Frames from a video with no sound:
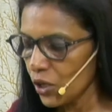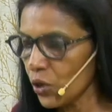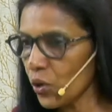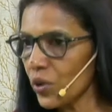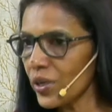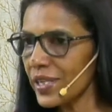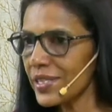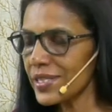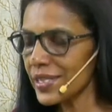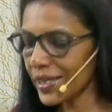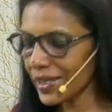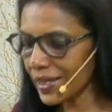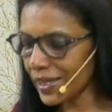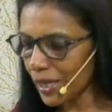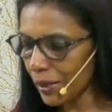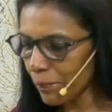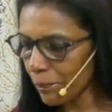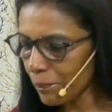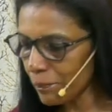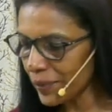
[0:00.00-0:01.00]
God is a
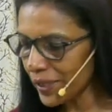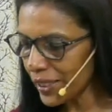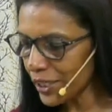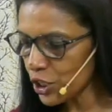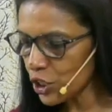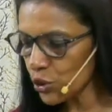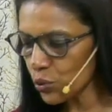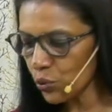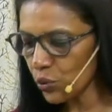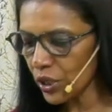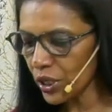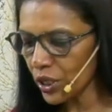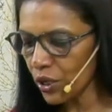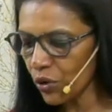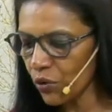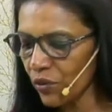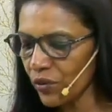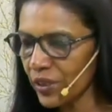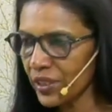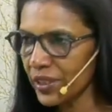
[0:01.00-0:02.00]
complete ruler
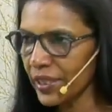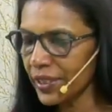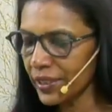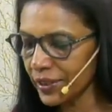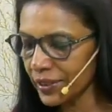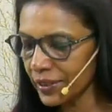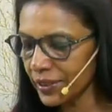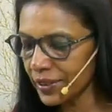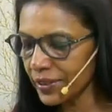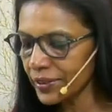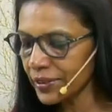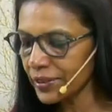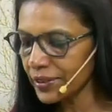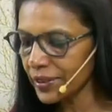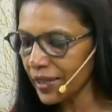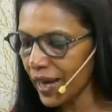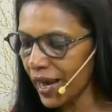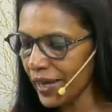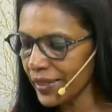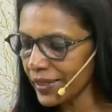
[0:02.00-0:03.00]
over the earth,
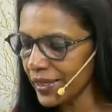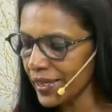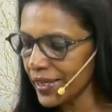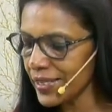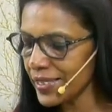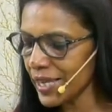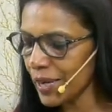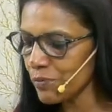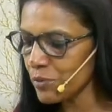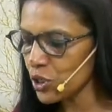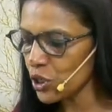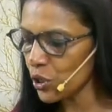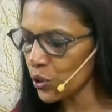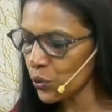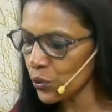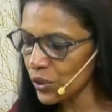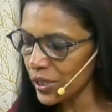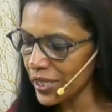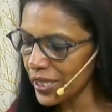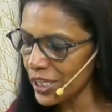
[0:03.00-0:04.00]
and He is
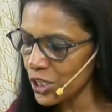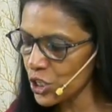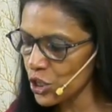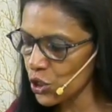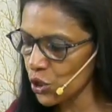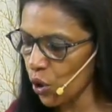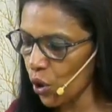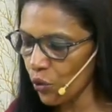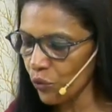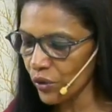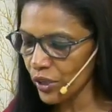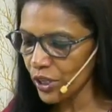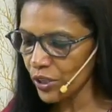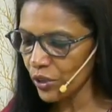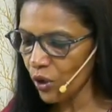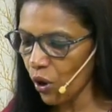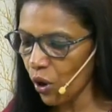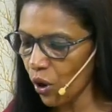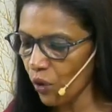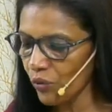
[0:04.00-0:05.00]
absolutely sovereign
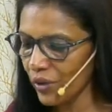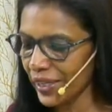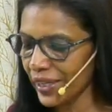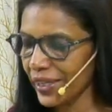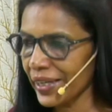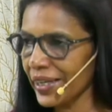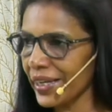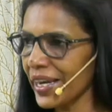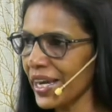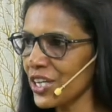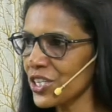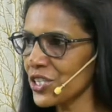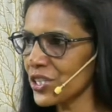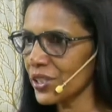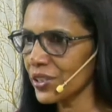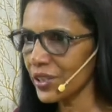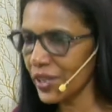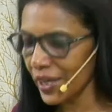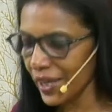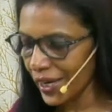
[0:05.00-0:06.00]
over
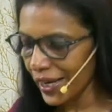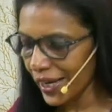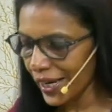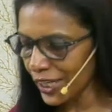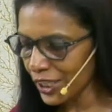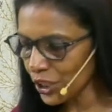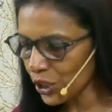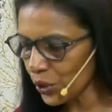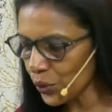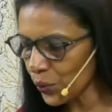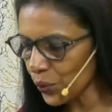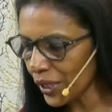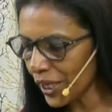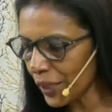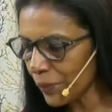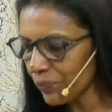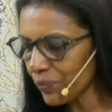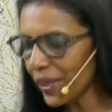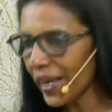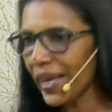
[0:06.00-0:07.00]
creation,
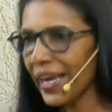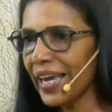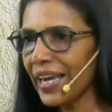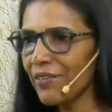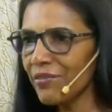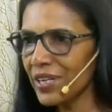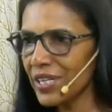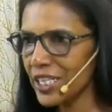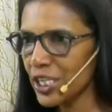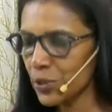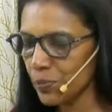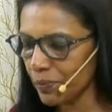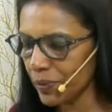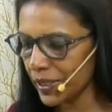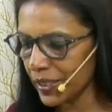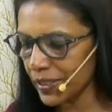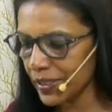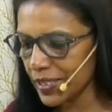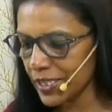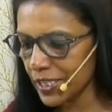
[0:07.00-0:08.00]
including evil
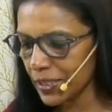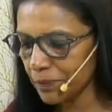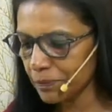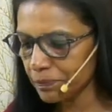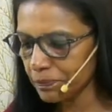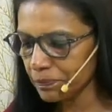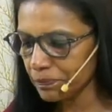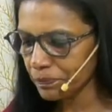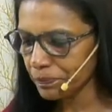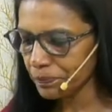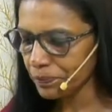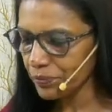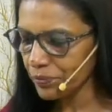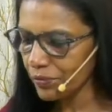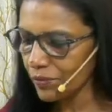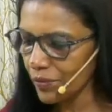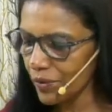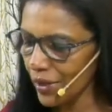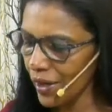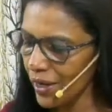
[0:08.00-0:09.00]
spirits.
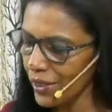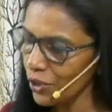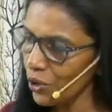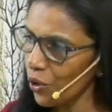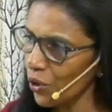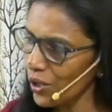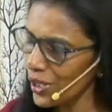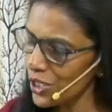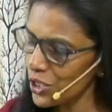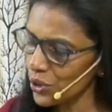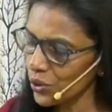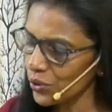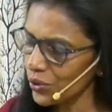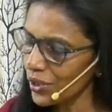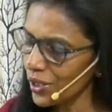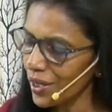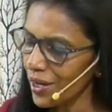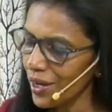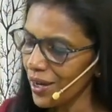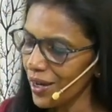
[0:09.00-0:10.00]
And God is good.
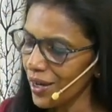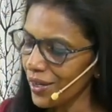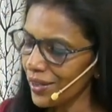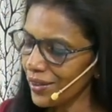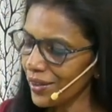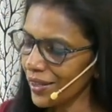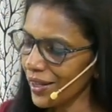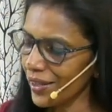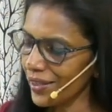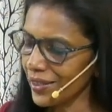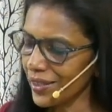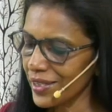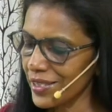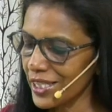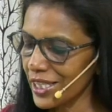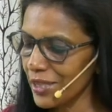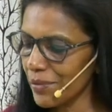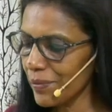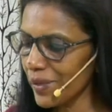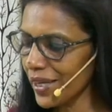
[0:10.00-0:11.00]
That
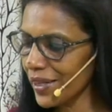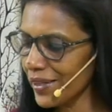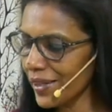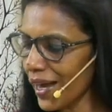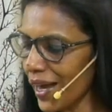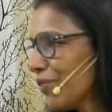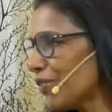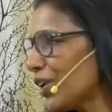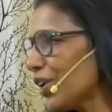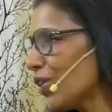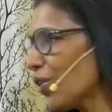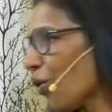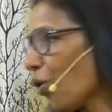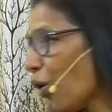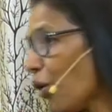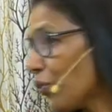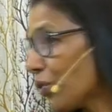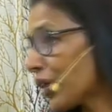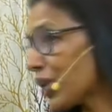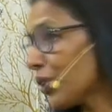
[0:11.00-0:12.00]
doesn't mean He will
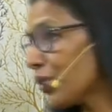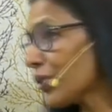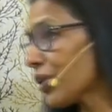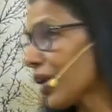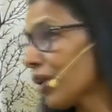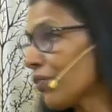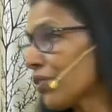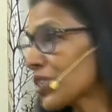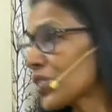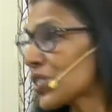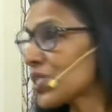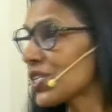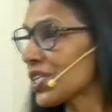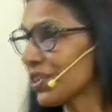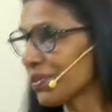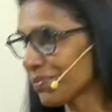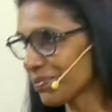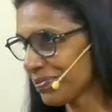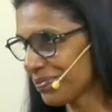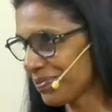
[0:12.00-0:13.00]
overlook our
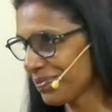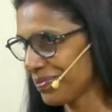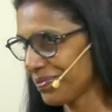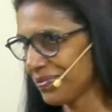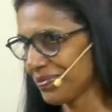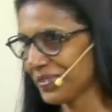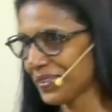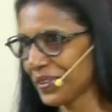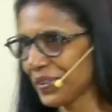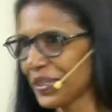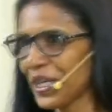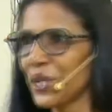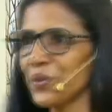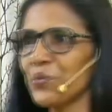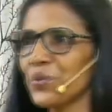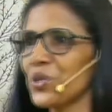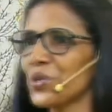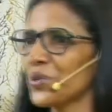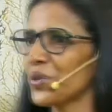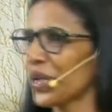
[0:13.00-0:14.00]
sin.
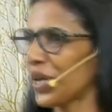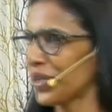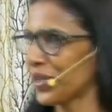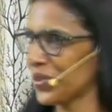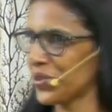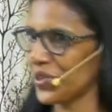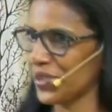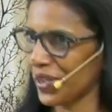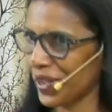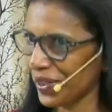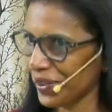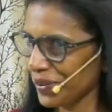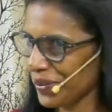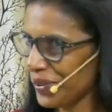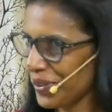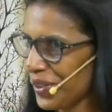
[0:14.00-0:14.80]
That we should understand.